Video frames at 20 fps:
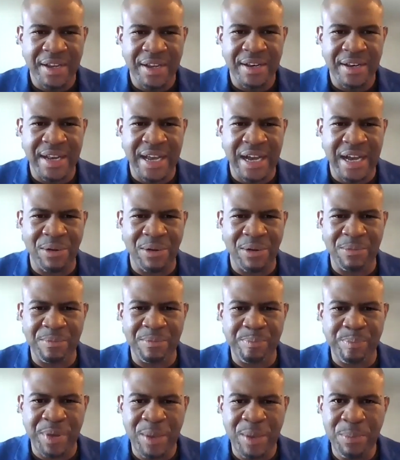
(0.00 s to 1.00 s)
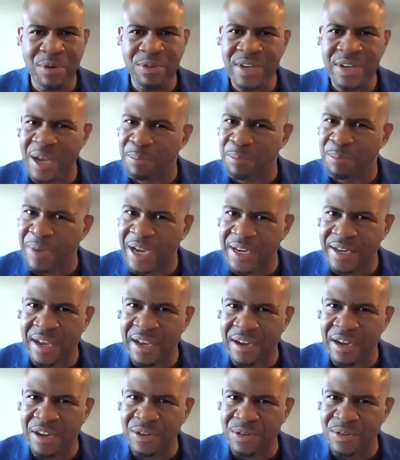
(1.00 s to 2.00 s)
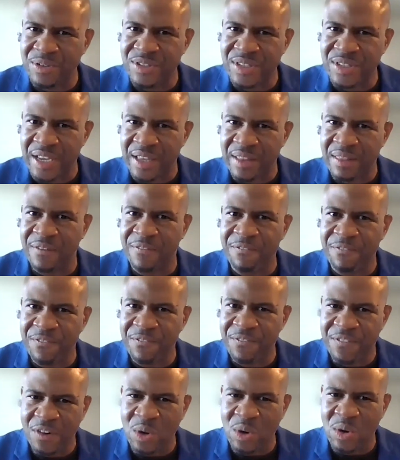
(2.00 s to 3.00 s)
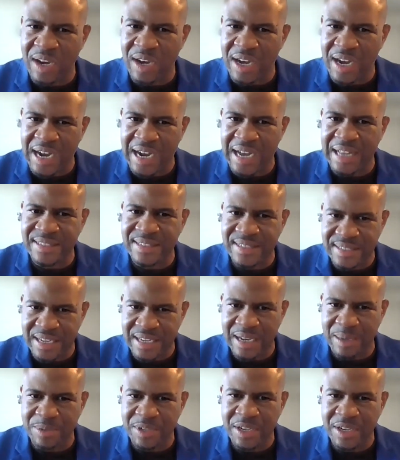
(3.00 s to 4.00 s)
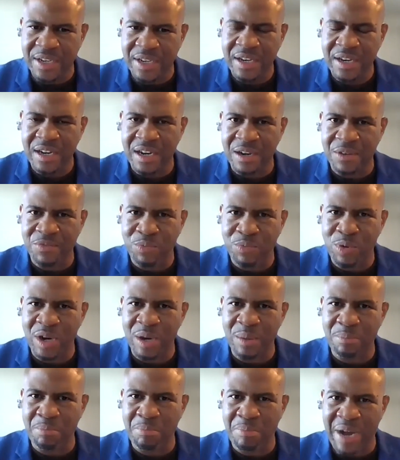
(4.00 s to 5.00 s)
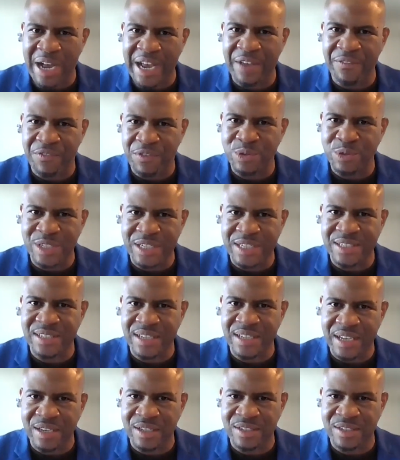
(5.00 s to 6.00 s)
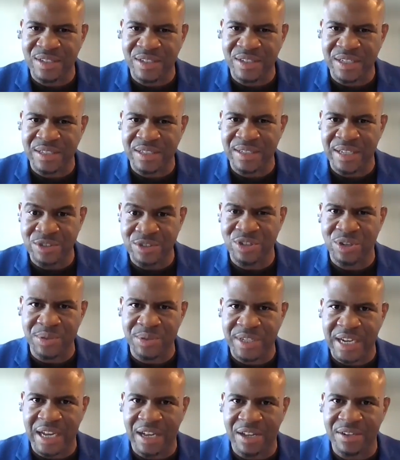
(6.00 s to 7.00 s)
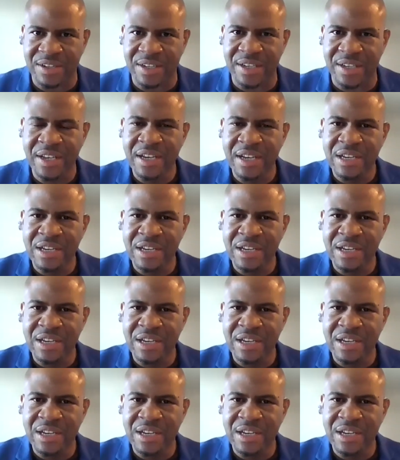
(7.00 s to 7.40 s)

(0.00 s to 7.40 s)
Now, people might not understand the full concept of what mindfulness is in totality.